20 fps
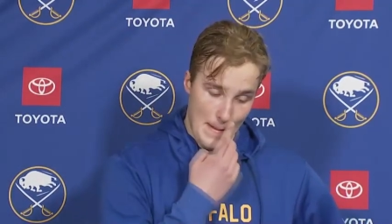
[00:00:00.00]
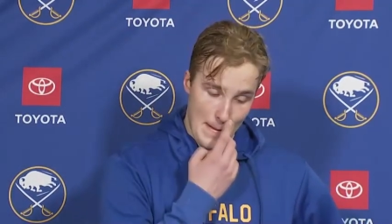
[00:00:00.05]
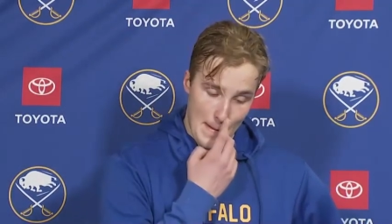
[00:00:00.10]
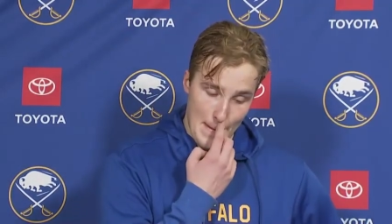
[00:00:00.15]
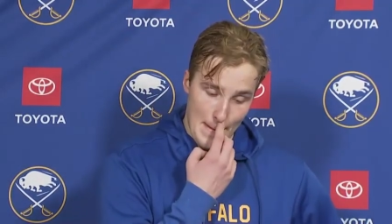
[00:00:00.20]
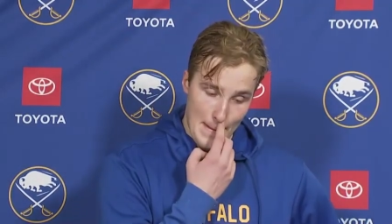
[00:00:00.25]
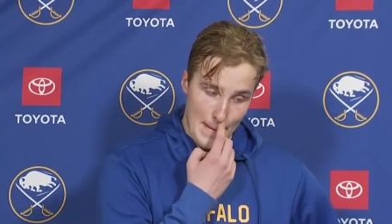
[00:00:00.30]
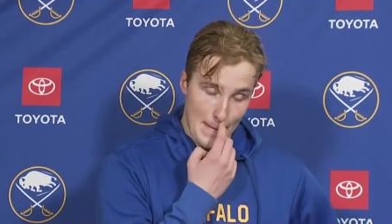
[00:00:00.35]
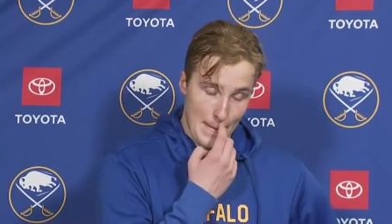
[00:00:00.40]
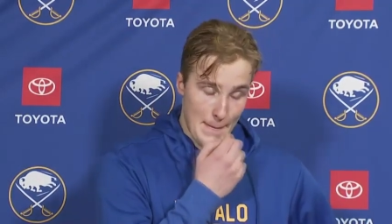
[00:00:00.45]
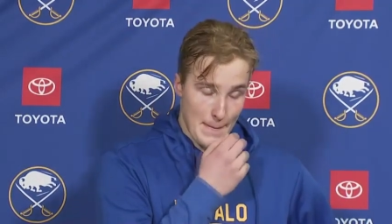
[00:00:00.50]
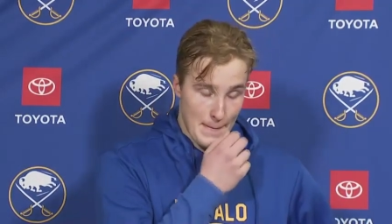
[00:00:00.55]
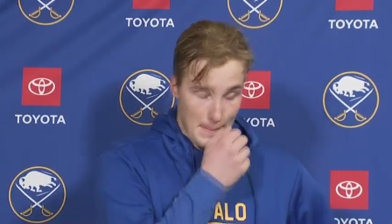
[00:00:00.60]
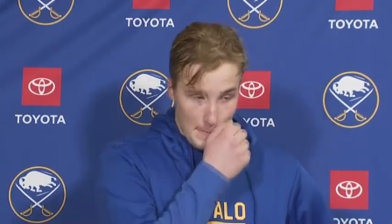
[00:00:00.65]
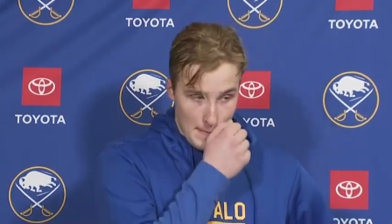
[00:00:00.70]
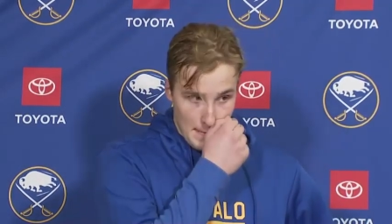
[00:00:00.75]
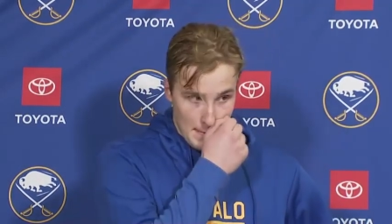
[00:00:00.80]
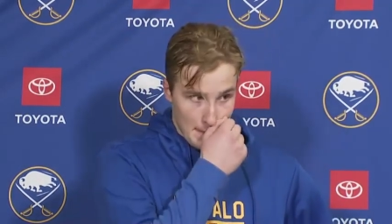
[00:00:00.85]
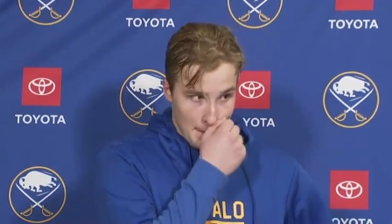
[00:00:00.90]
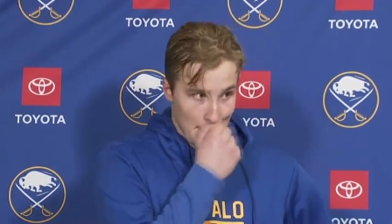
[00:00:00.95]
know, you've probably
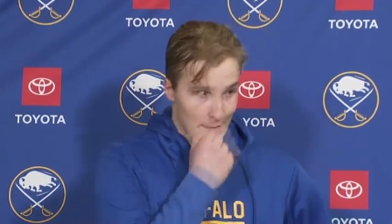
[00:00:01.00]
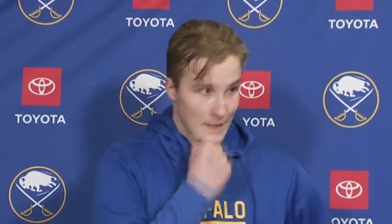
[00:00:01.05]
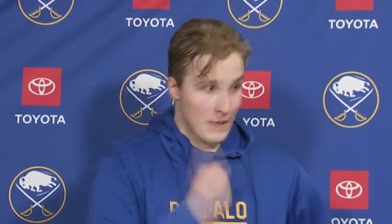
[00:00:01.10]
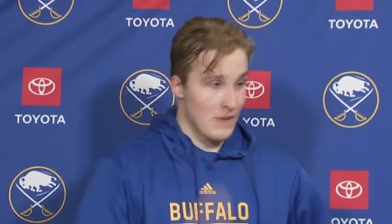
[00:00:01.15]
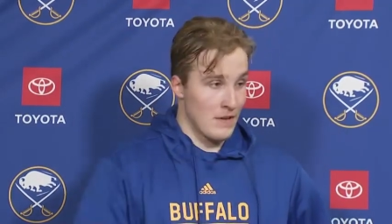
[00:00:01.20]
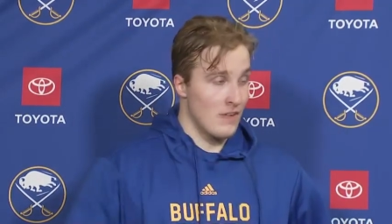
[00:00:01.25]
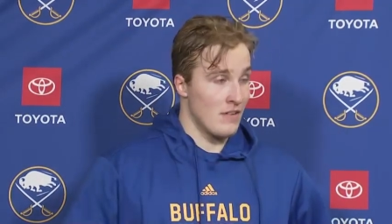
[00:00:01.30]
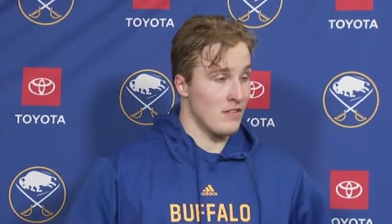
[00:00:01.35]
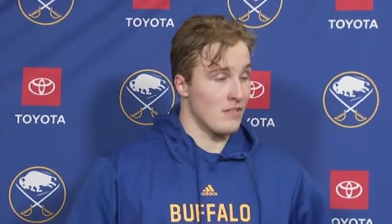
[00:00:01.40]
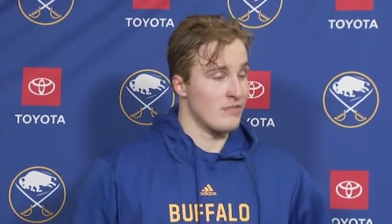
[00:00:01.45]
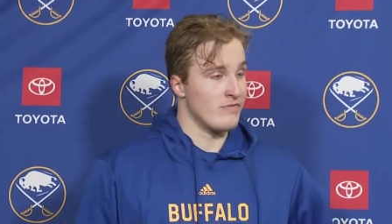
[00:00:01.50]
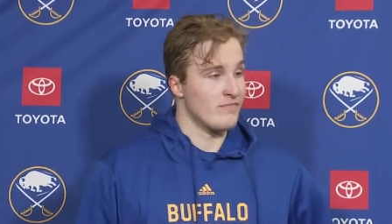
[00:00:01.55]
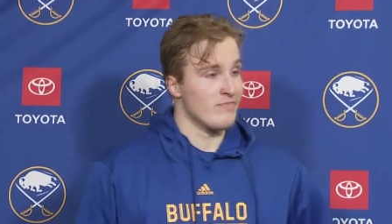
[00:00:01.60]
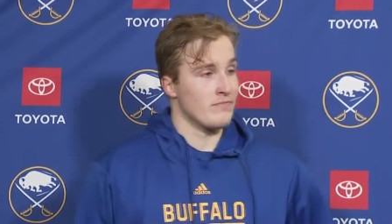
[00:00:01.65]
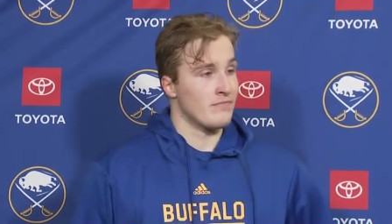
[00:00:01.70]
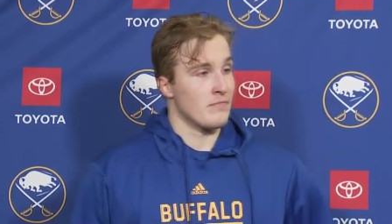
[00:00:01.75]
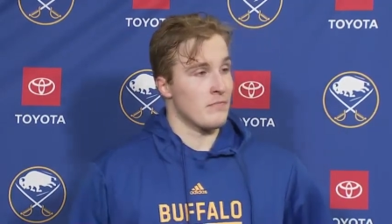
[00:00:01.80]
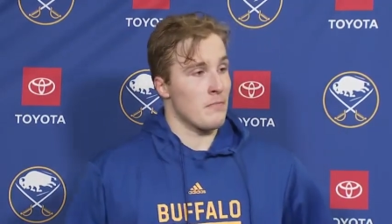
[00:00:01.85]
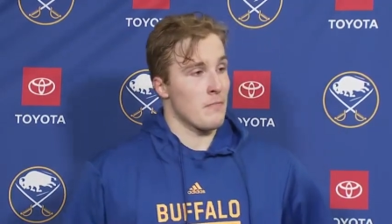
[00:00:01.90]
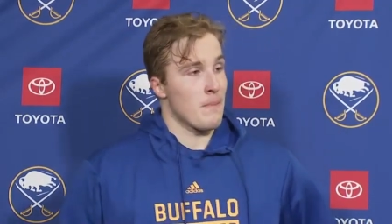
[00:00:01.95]
seen a play like that
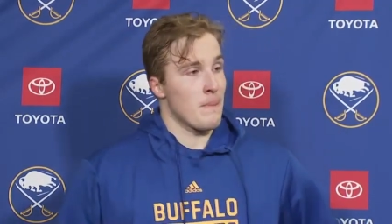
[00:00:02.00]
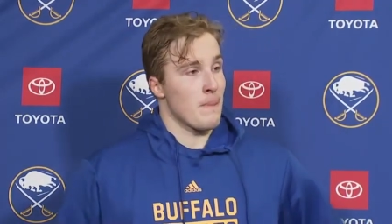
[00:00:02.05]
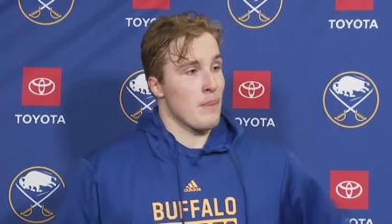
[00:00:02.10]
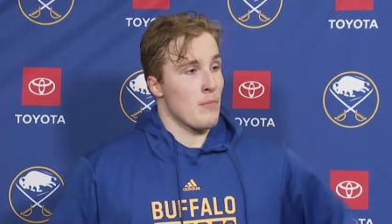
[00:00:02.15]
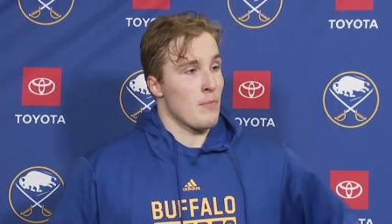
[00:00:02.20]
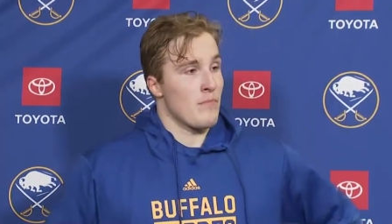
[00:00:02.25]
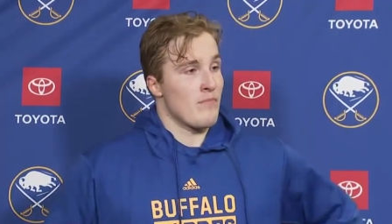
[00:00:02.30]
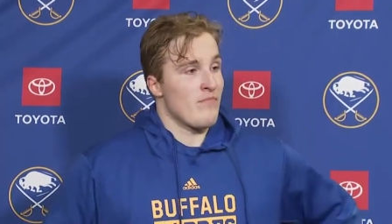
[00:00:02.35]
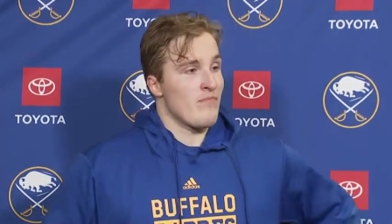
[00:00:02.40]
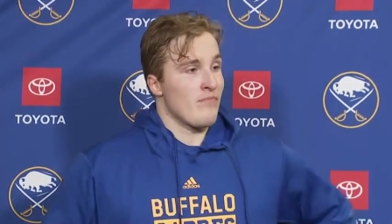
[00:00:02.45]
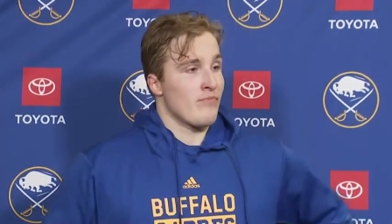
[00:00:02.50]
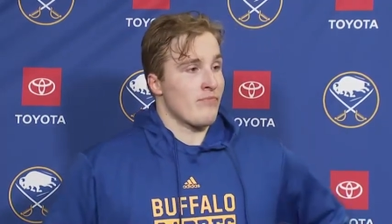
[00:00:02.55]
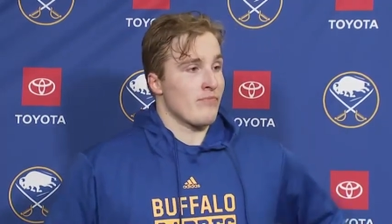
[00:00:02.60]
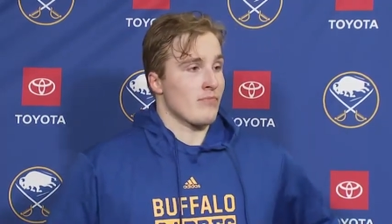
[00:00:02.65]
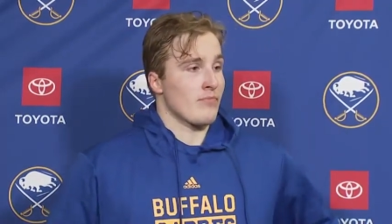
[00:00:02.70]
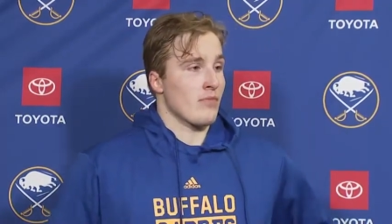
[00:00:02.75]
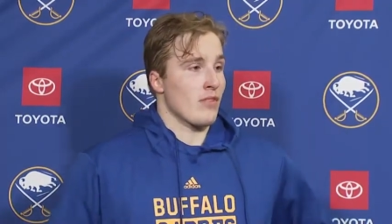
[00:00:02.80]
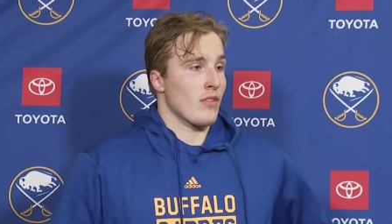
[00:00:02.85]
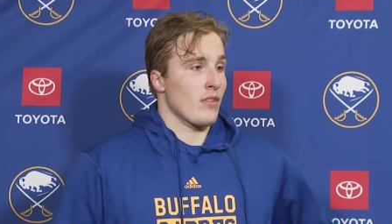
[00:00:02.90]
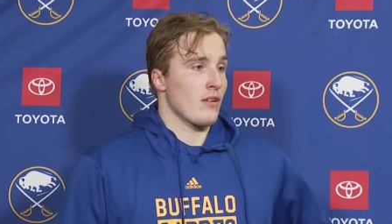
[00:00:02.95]
on T V. Have you ever
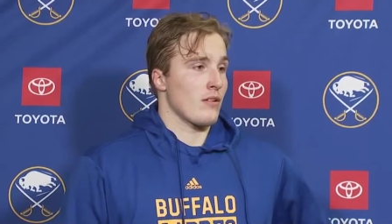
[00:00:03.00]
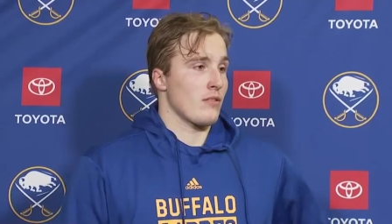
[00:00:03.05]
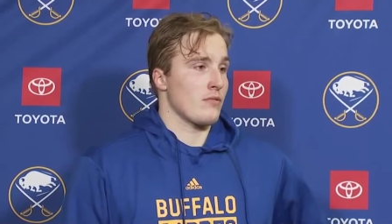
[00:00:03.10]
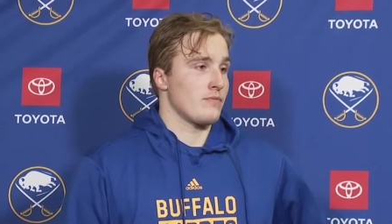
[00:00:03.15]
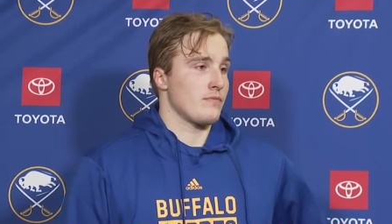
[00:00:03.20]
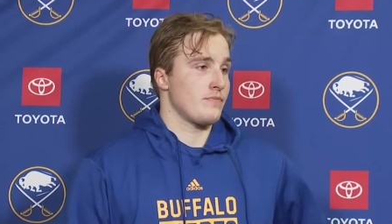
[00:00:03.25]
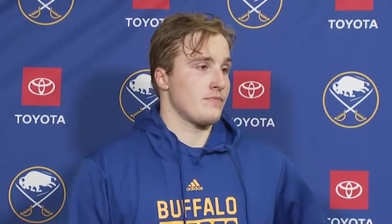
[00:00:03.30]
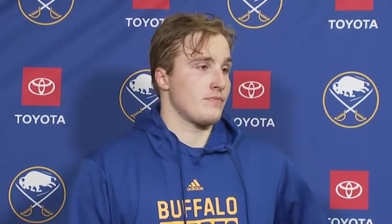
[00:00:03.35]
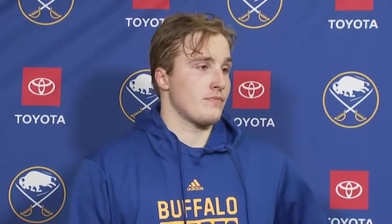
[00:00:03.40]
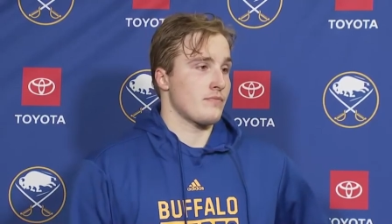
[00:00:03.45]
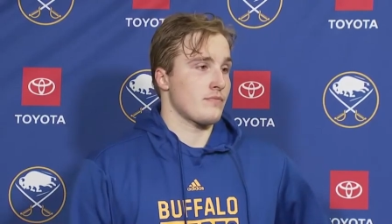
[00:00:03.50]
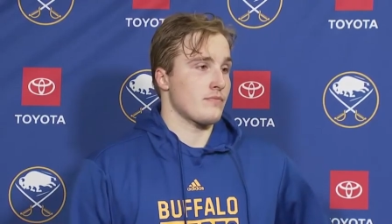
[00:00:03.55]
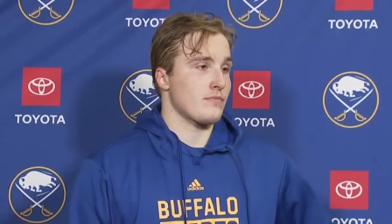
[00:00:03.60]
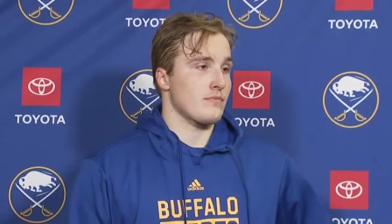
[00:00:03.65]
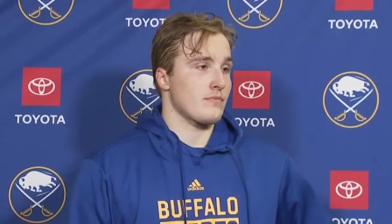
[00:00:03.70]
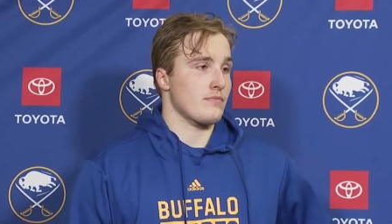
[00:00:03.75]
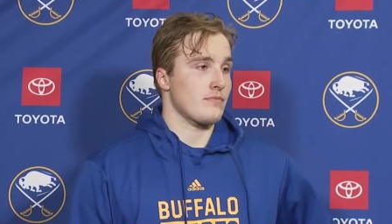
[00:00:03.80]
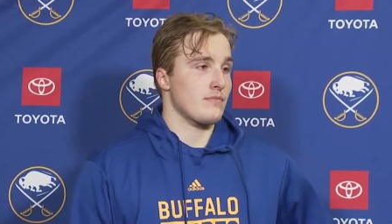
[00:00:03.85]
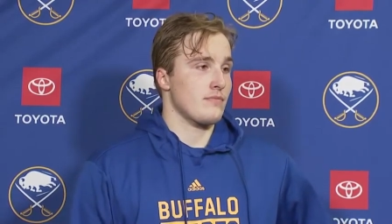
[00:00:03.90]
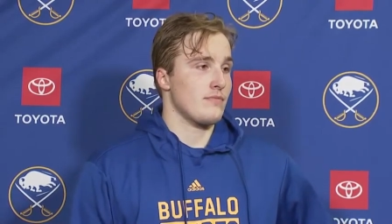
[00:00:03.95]
seen a guy try that
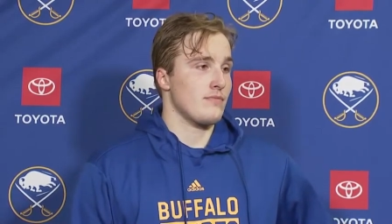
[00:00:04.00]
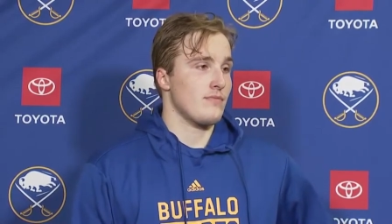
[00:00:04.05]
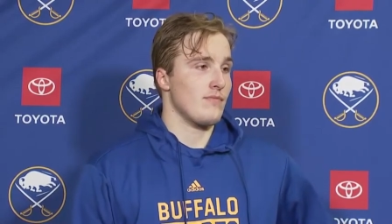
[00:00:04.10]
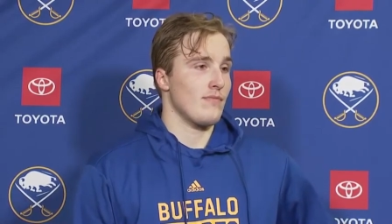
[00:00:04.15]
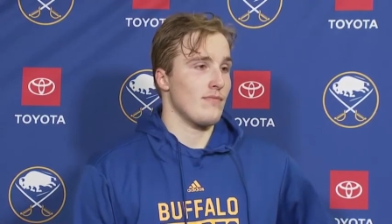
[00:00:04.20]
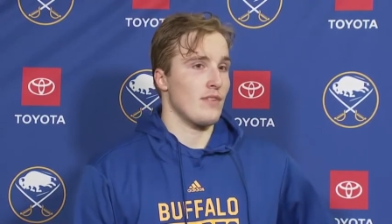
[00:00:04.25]
against you?